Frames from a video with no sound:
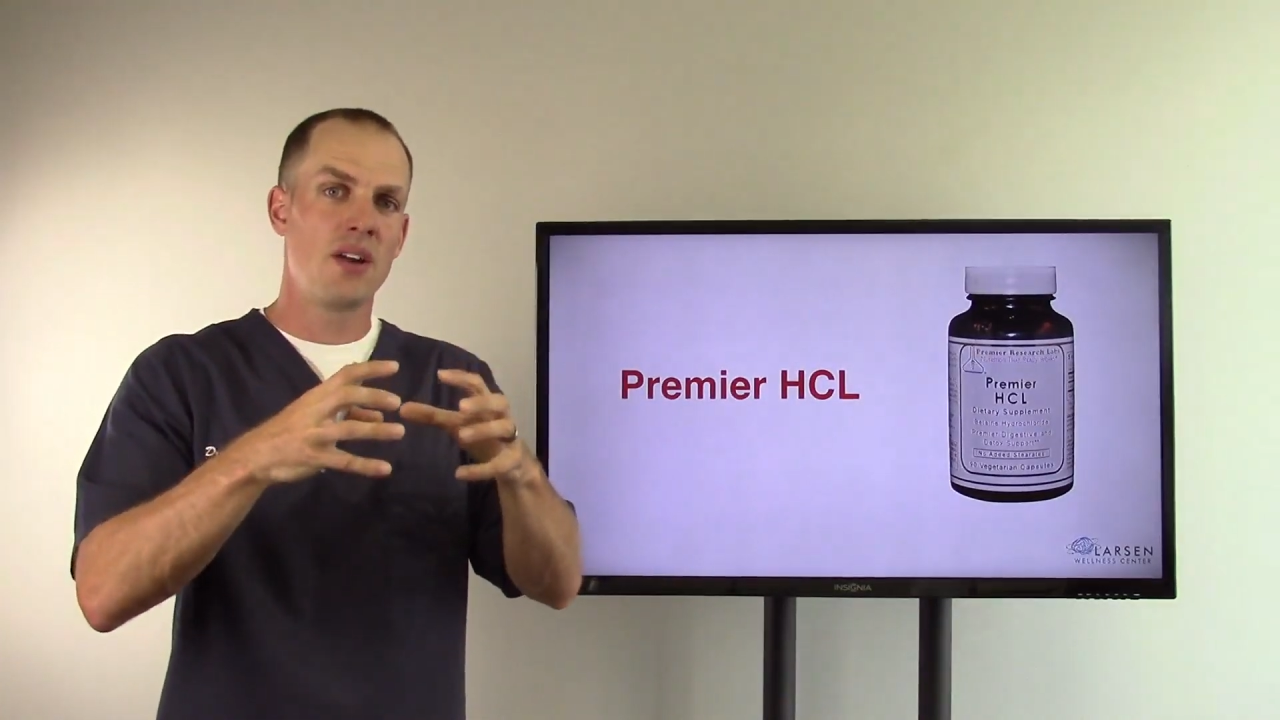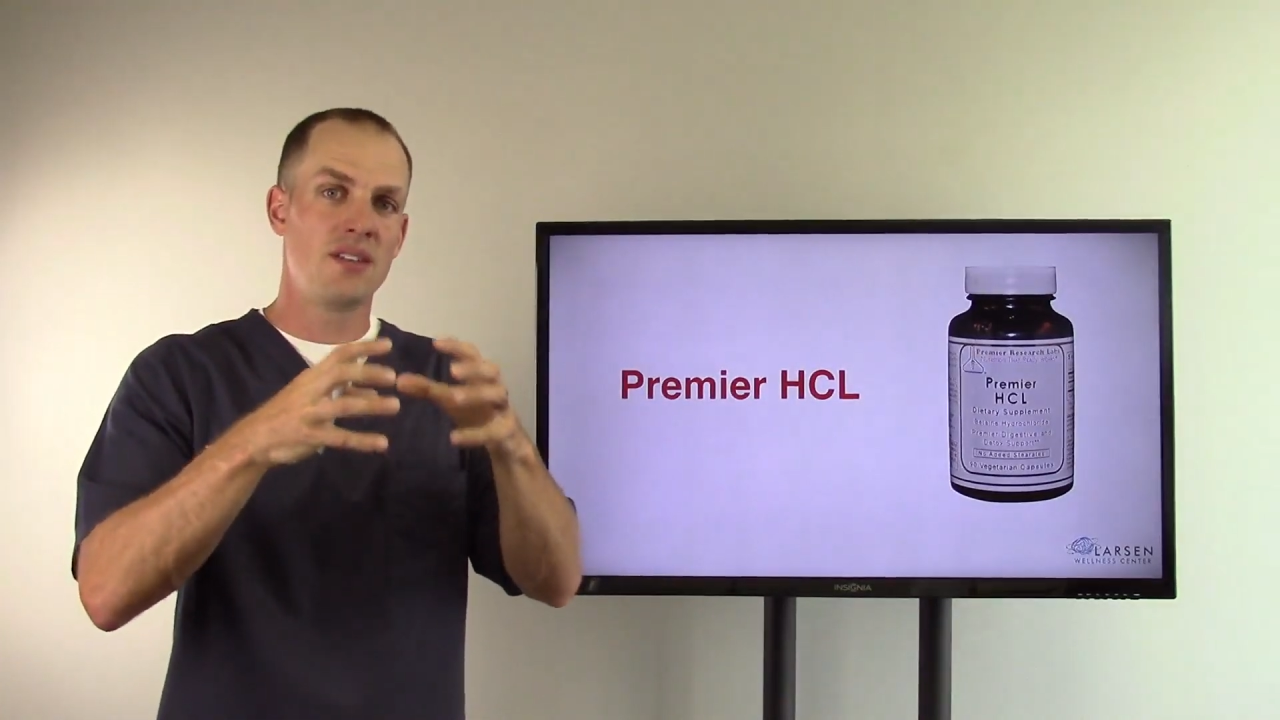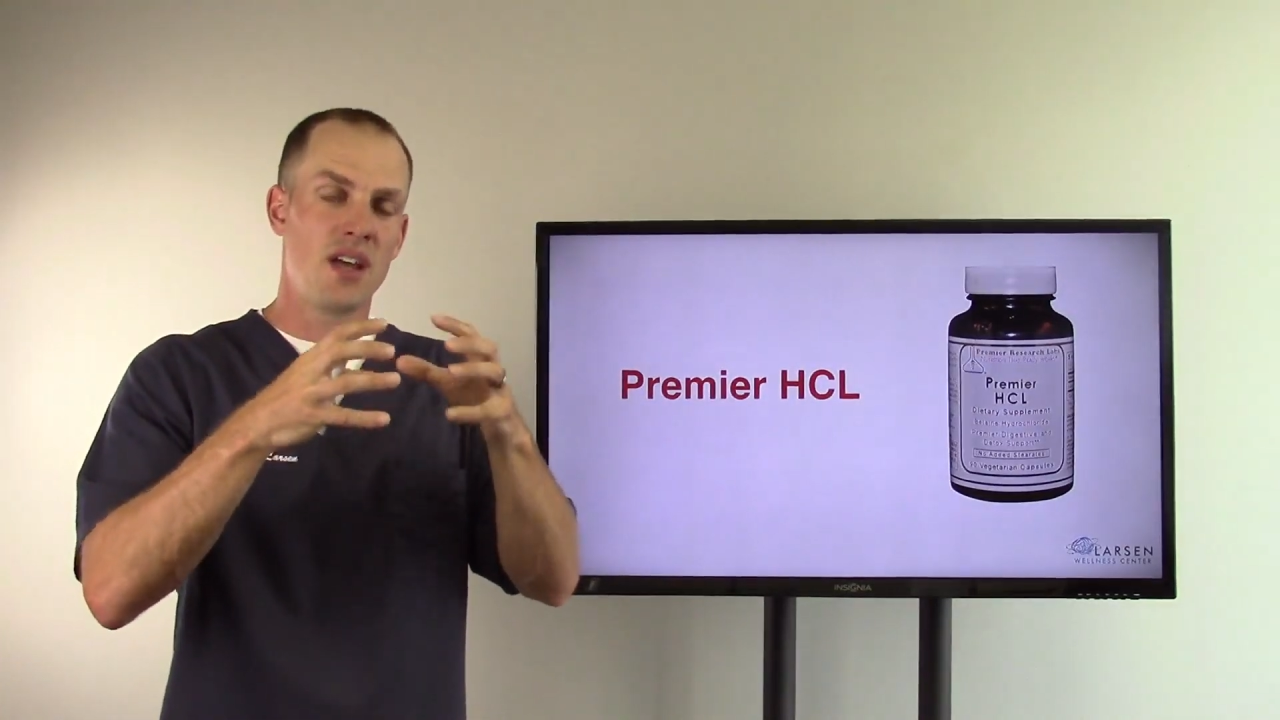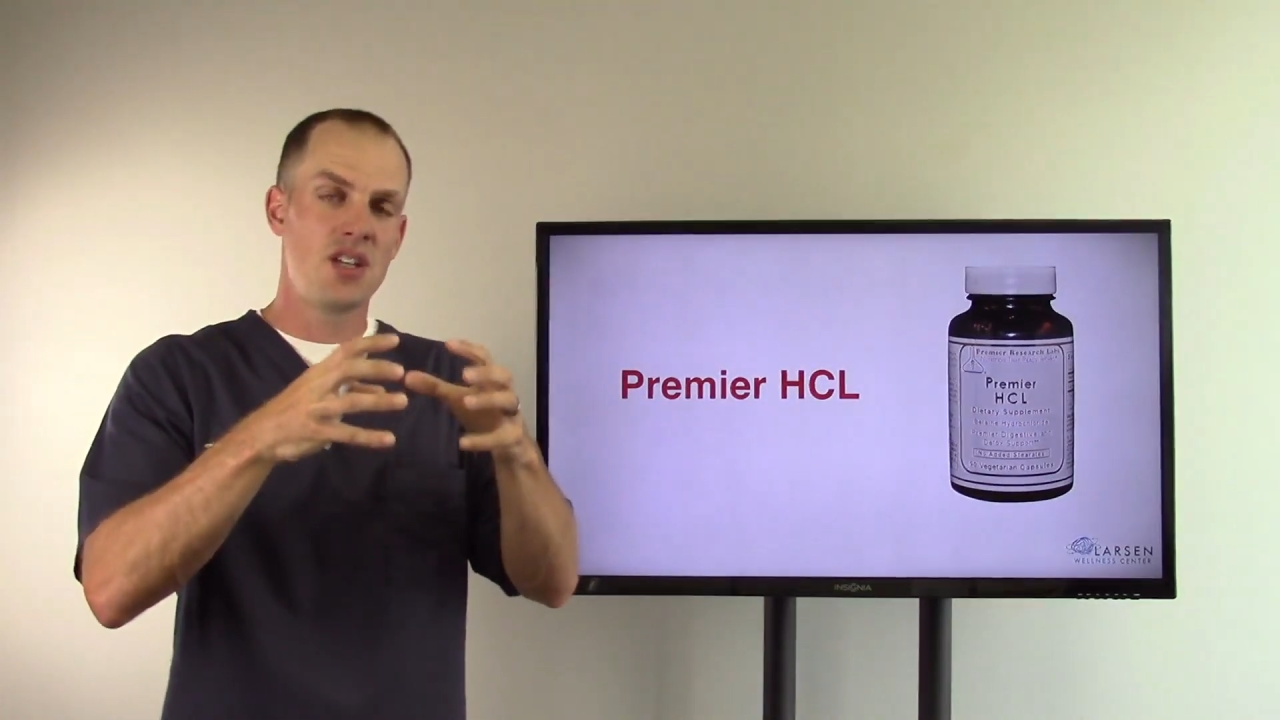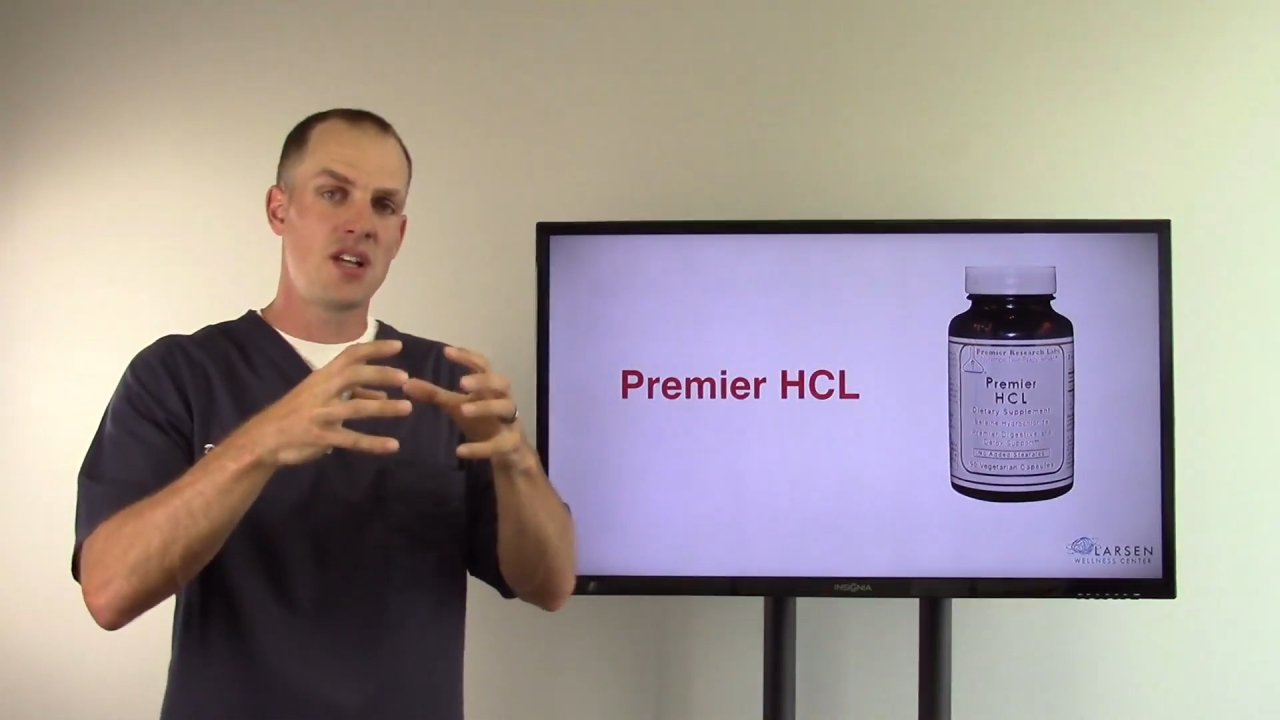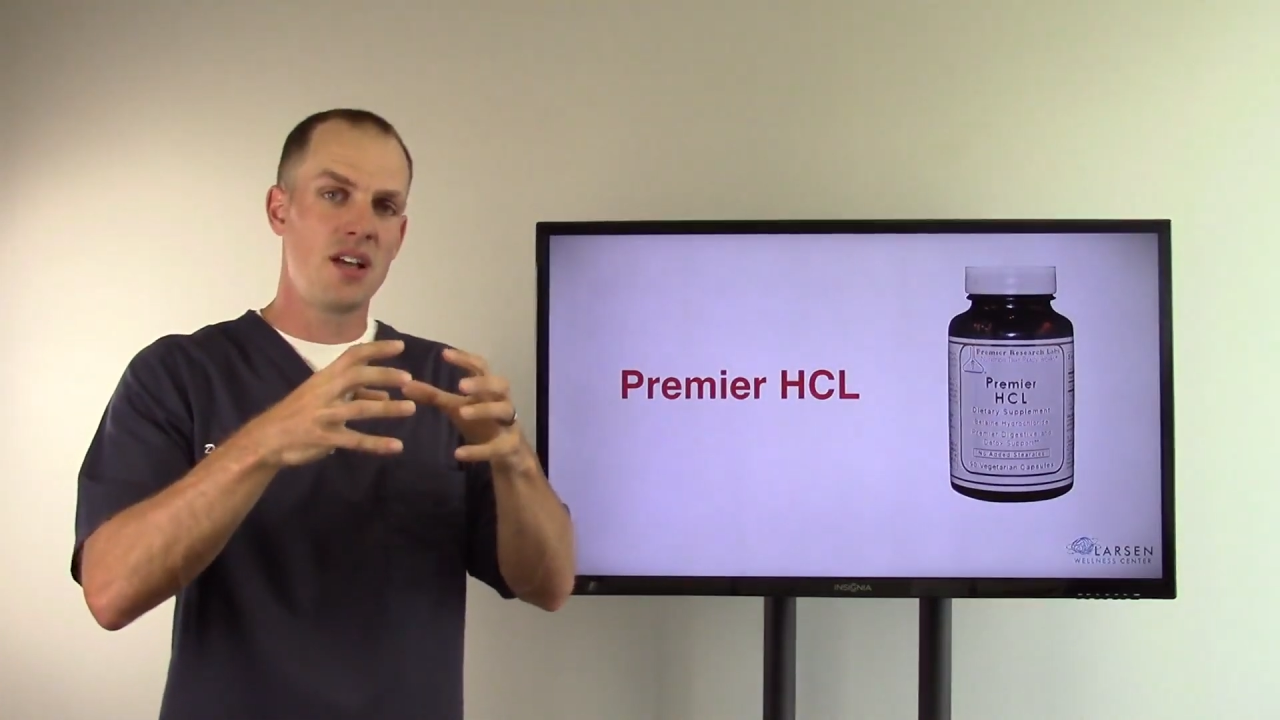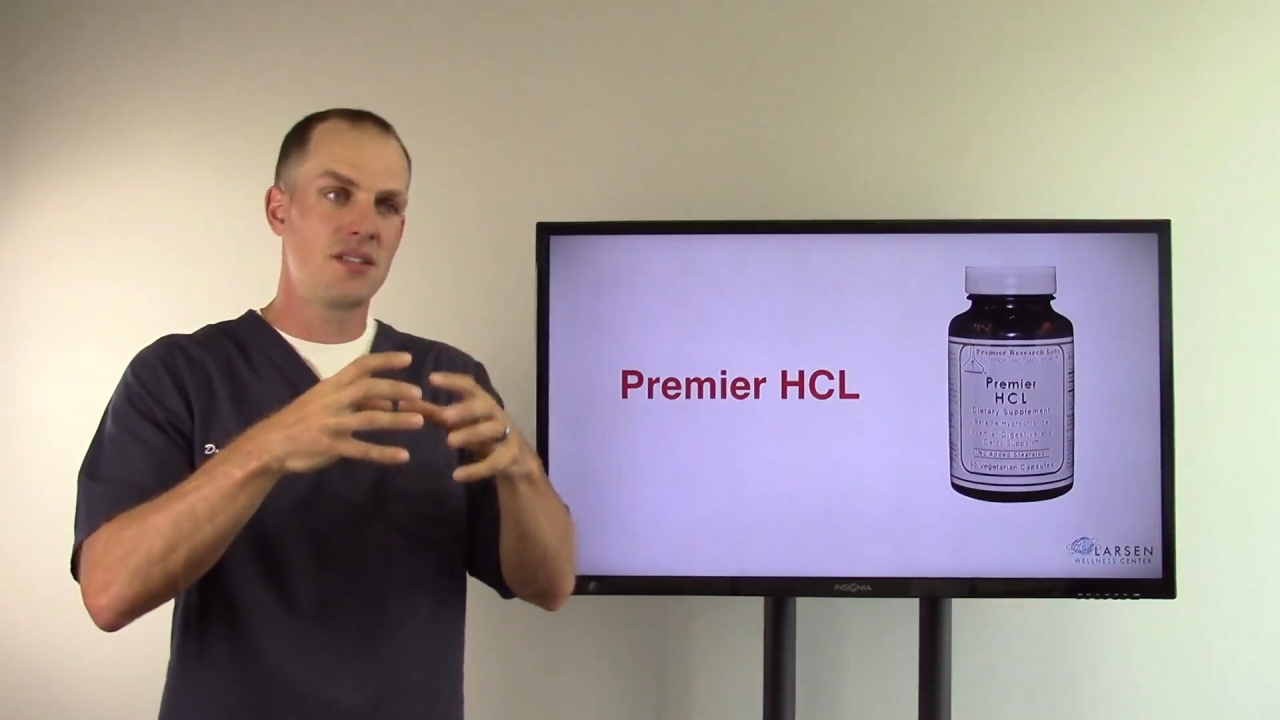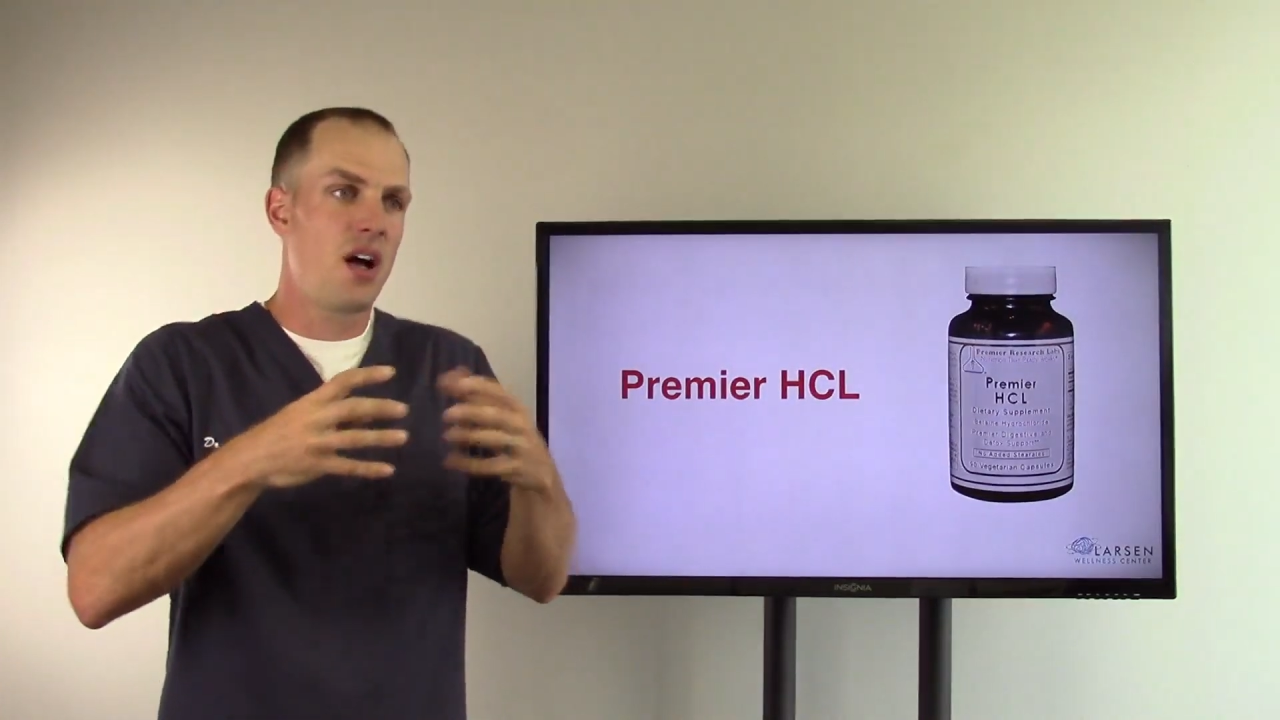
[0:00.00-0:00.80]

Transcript: and digest,